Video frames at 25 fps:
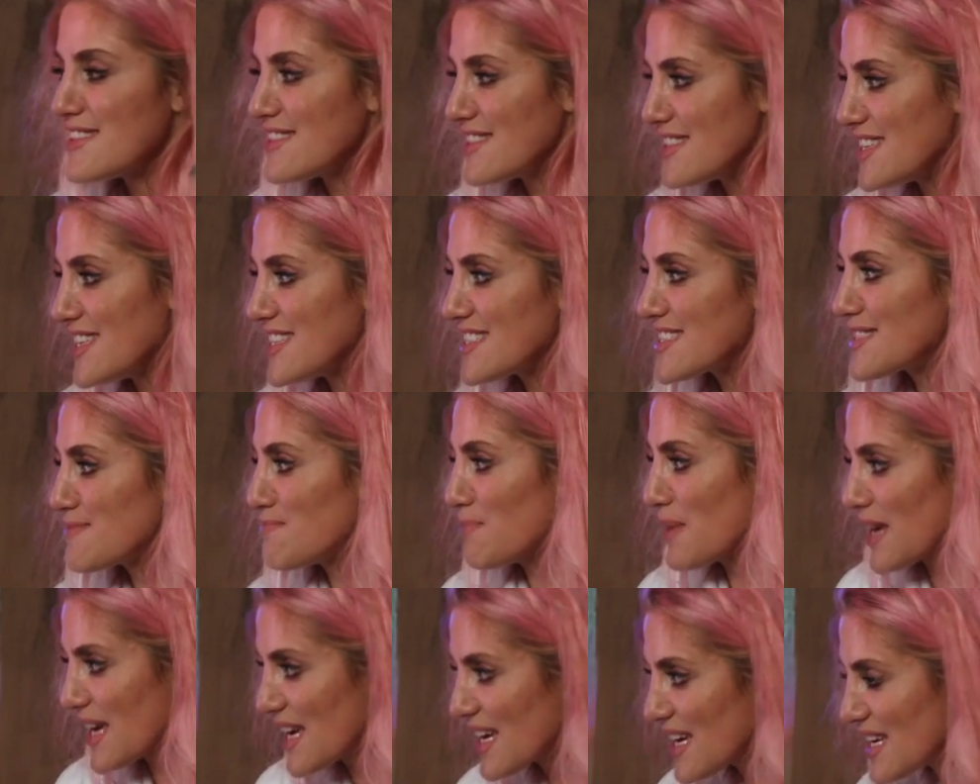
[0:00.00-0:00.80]
this
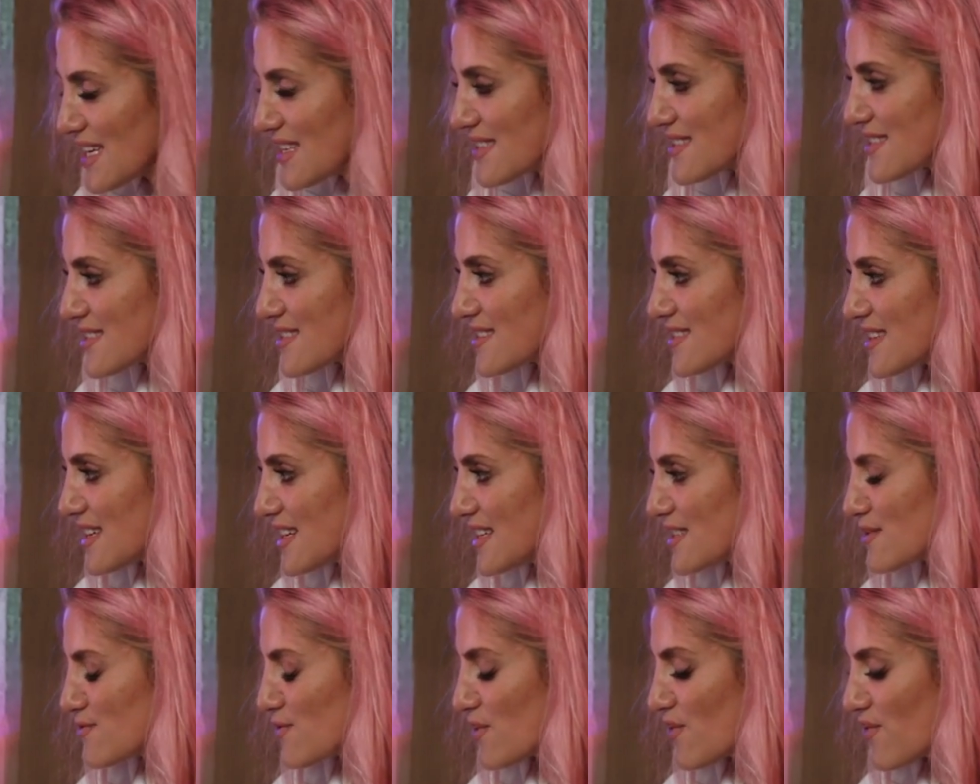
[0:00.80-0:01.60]
piece
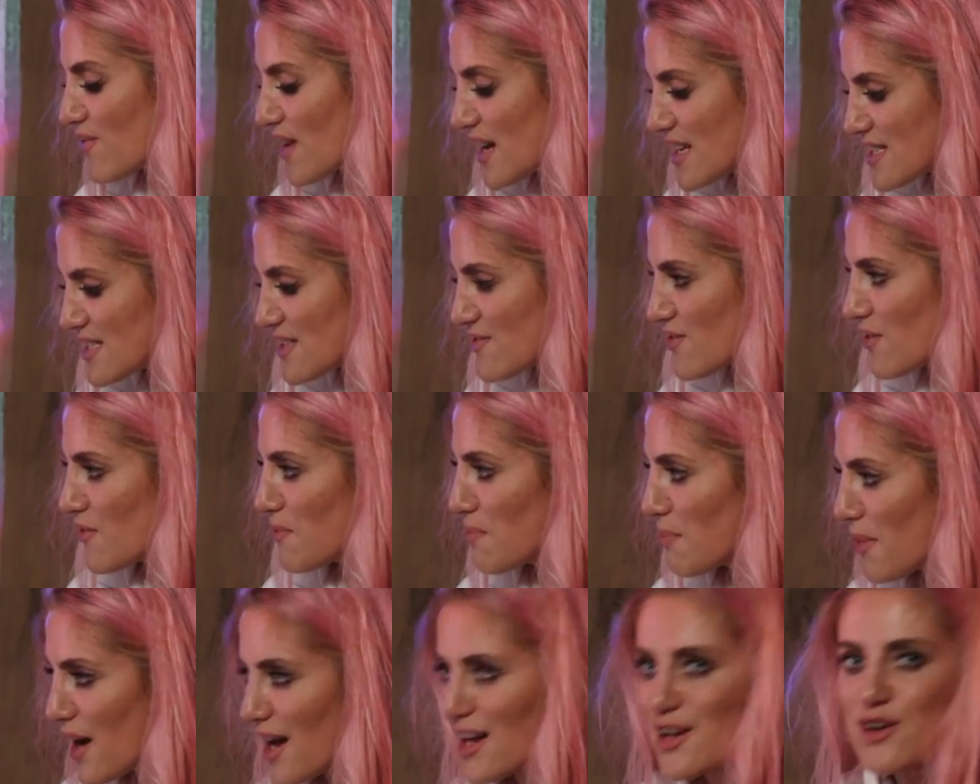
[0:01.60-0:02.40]
is reflective of
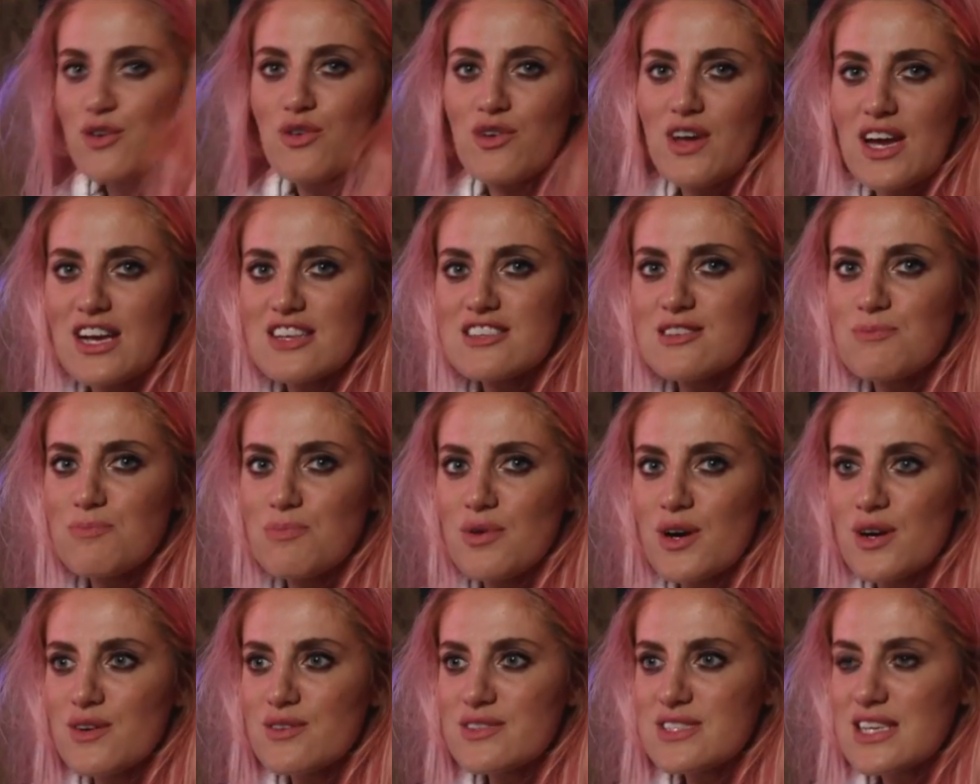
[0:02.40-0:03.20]
my creative
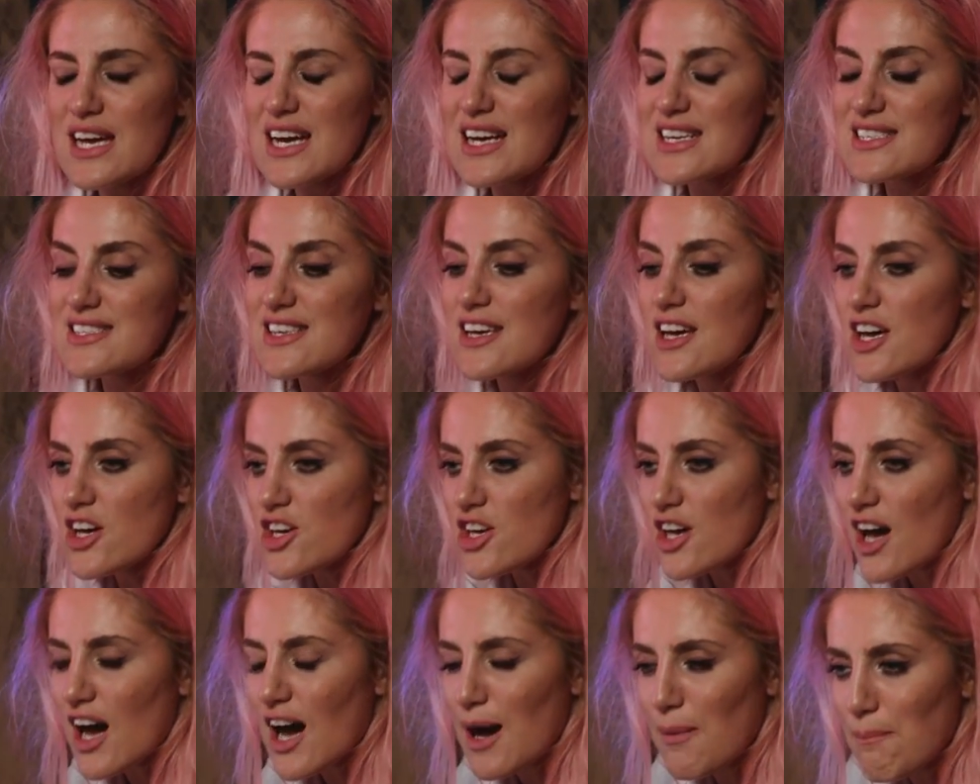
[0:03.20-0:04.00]
process.
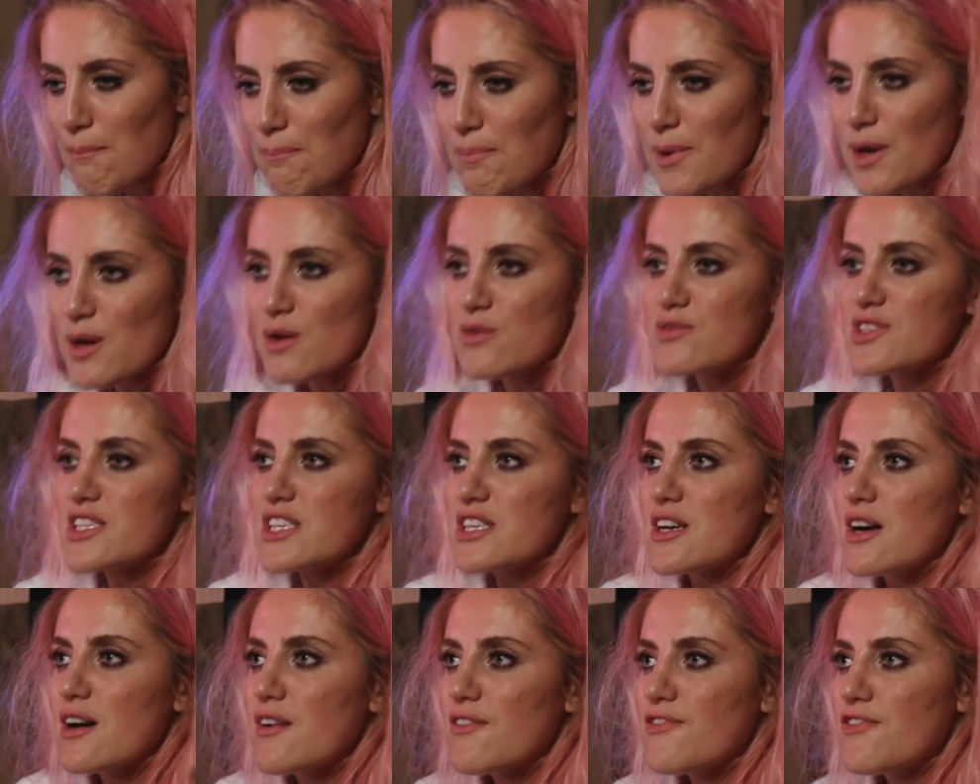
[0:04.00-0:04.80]
I'm
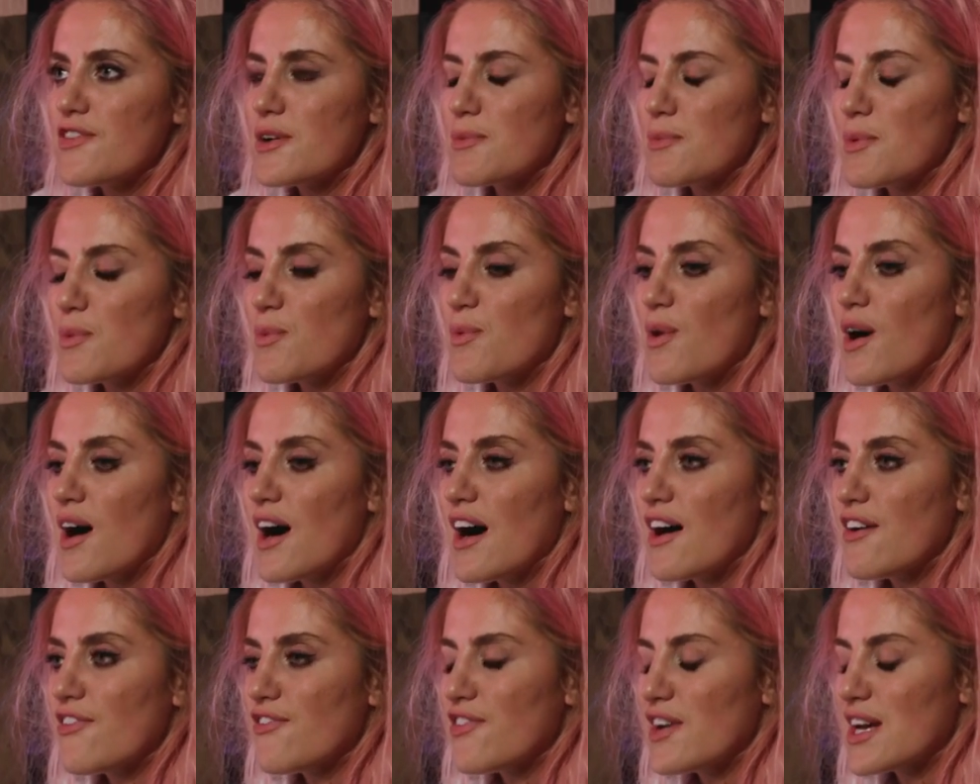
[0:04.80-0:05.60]
building up from a
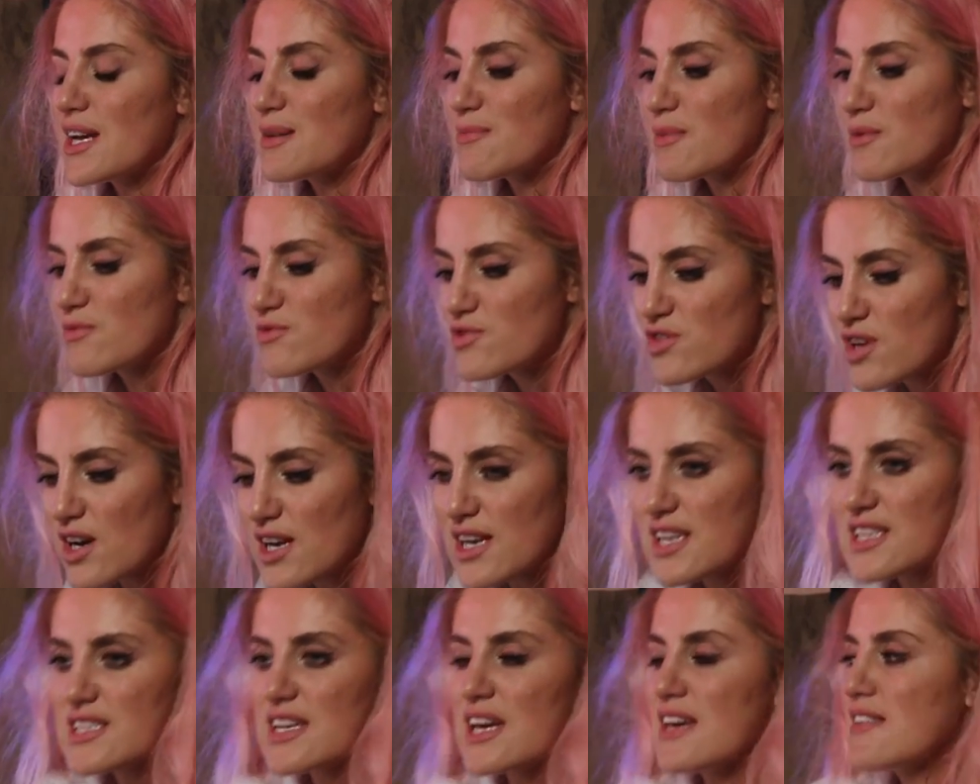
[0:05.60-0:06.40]
wireframe. I'm
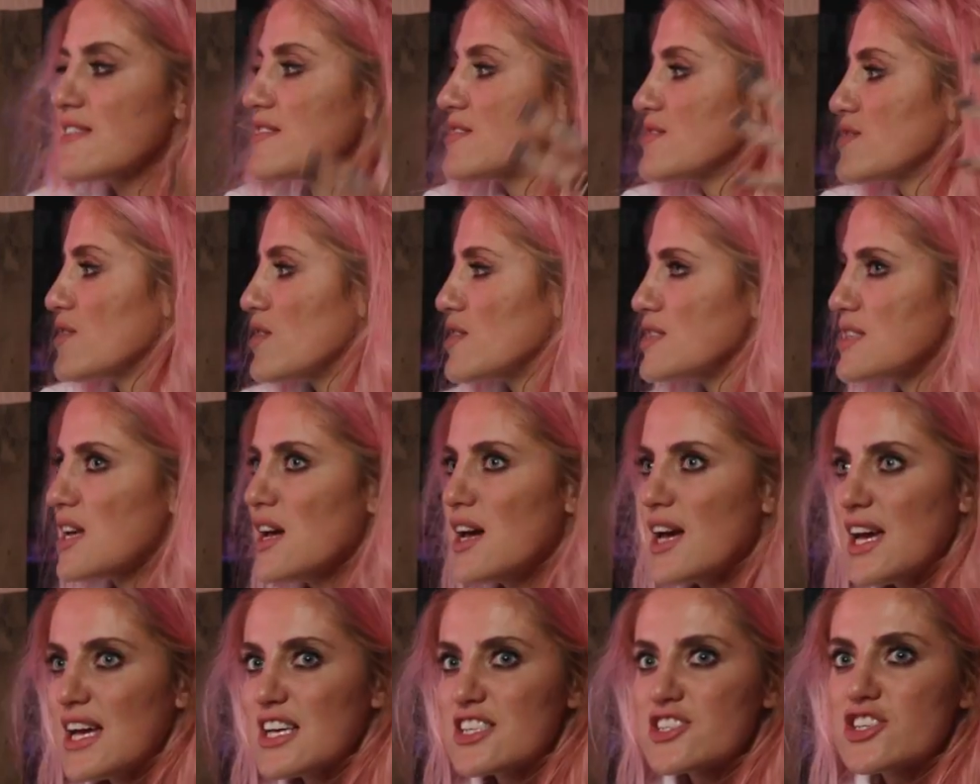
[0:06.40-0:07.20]
trying to take the stories.
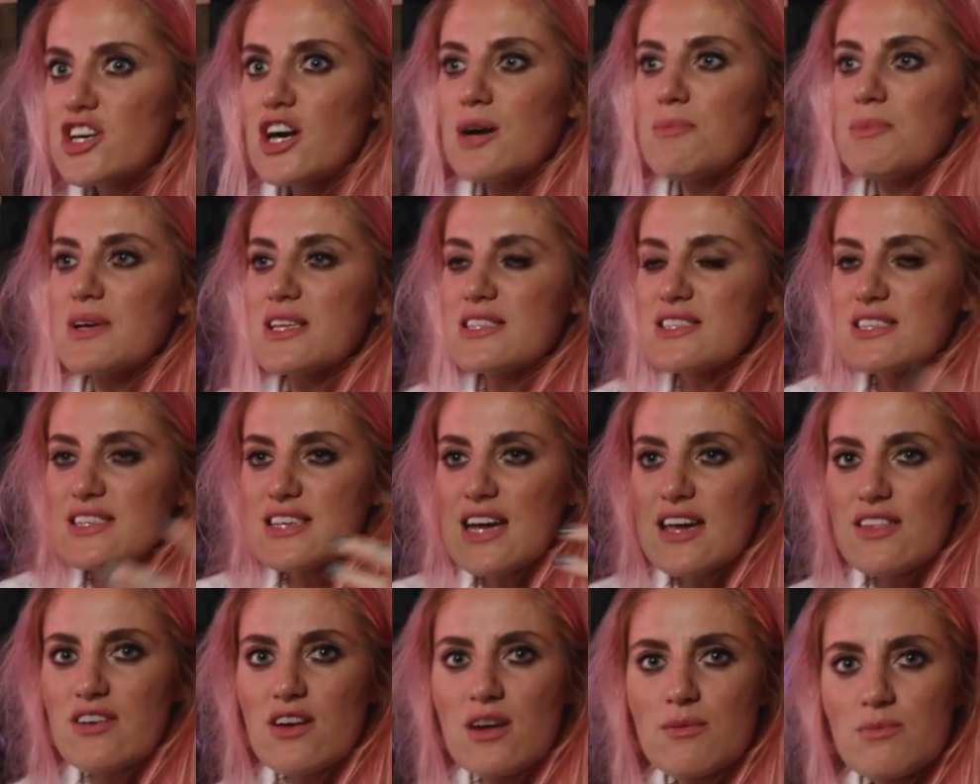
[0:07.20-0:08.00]
It's coming
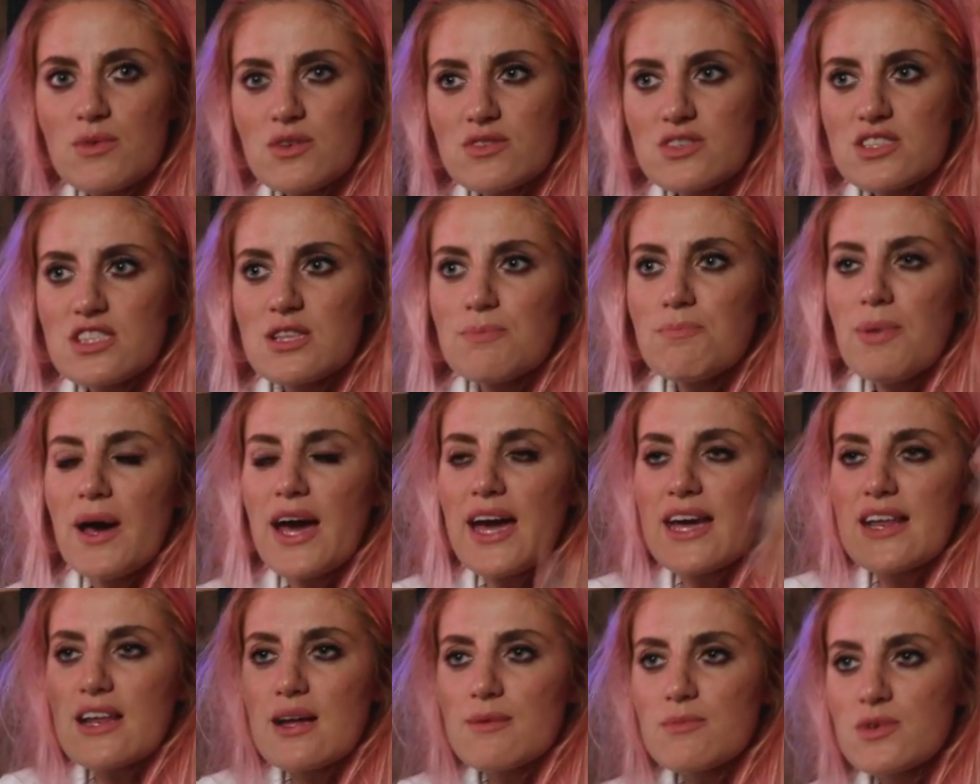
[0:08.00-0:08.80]
together. I'm using the
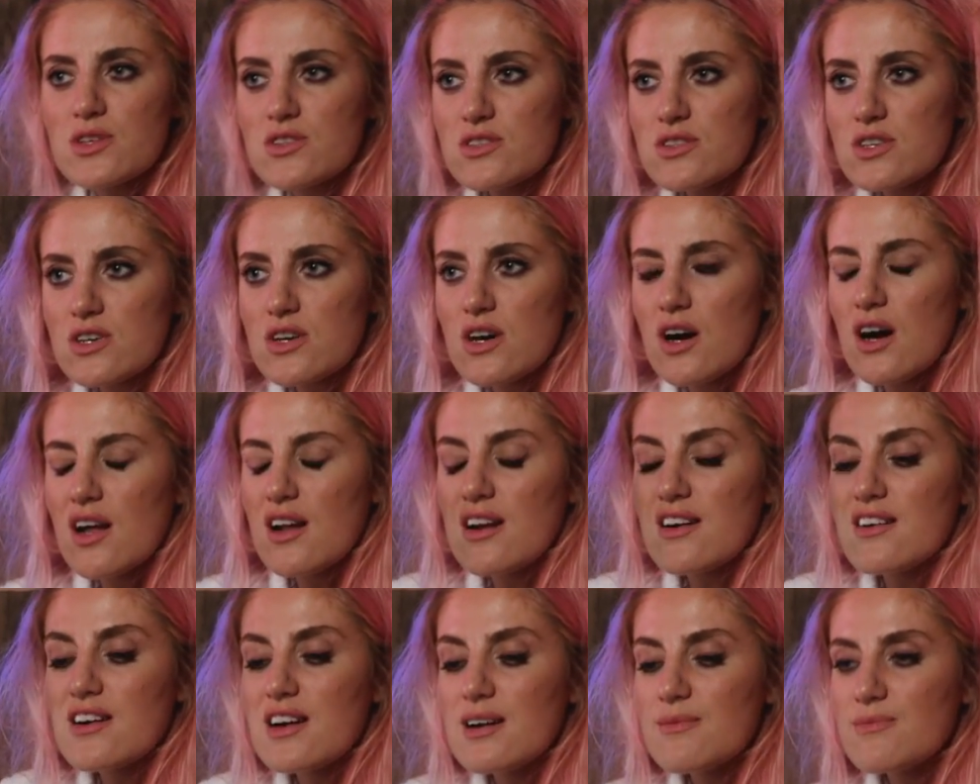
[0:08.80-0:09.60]
paint. I'm using the
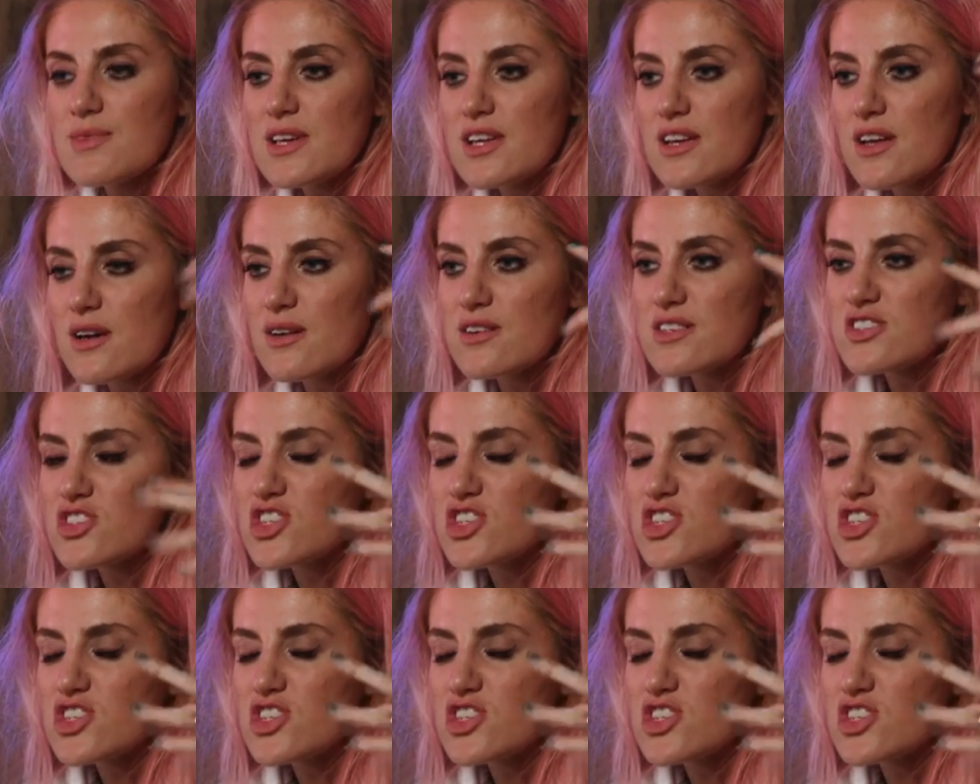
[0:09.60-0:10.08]
color. I'm, you know, it's